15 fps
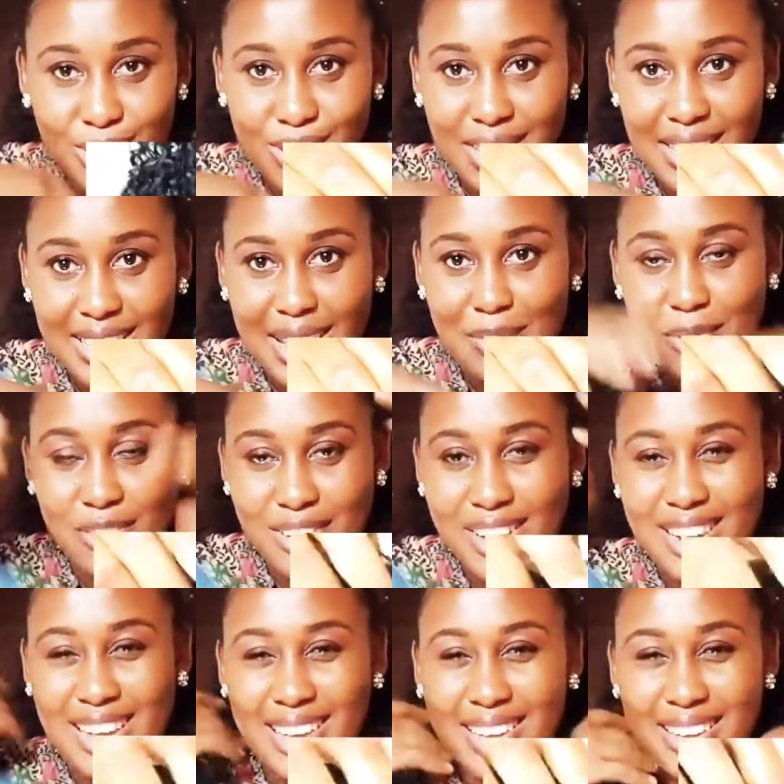looking type of hair,
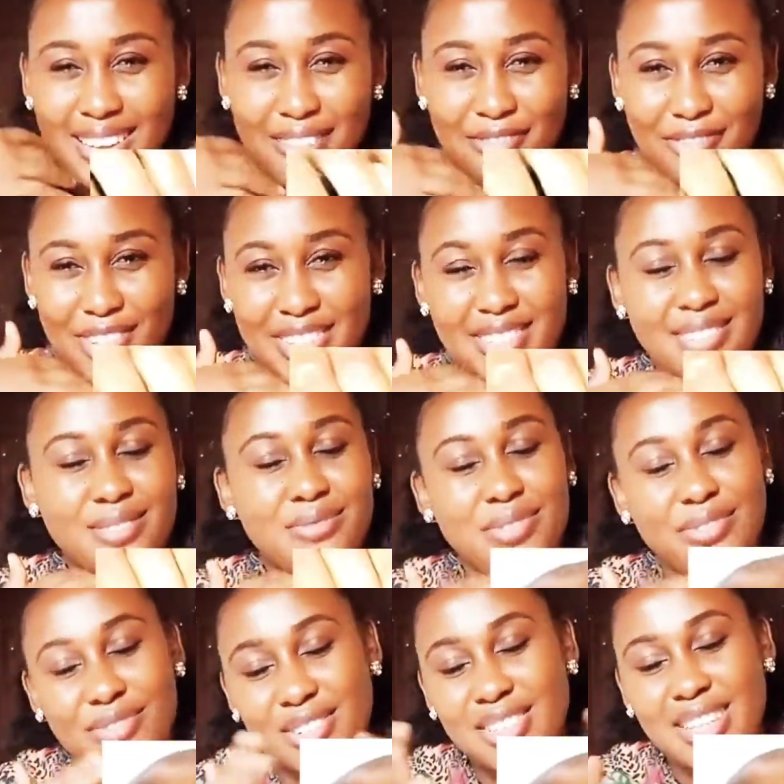like a fixed
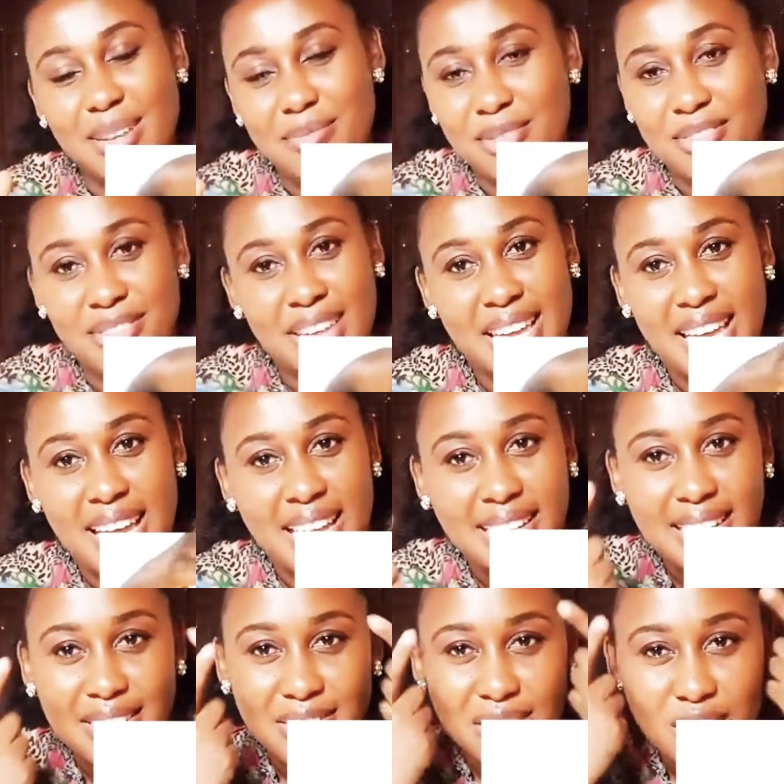with one type of hair, and
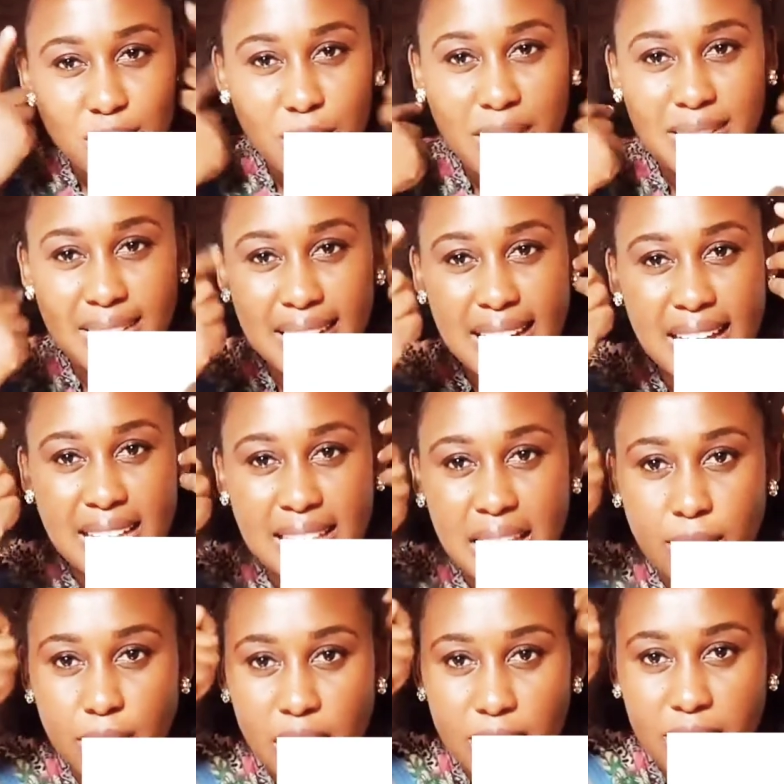then you just pat your hair and
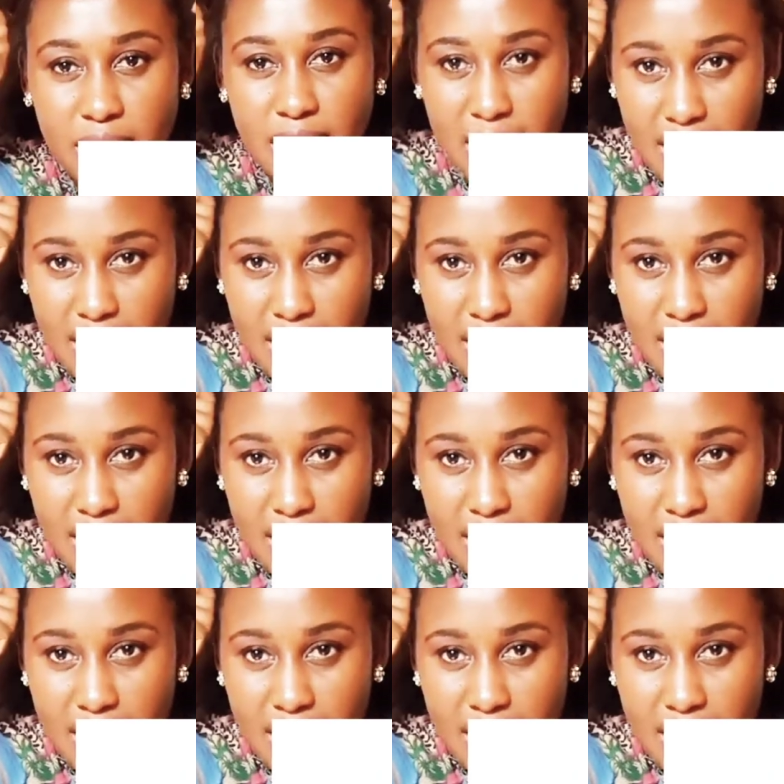clip.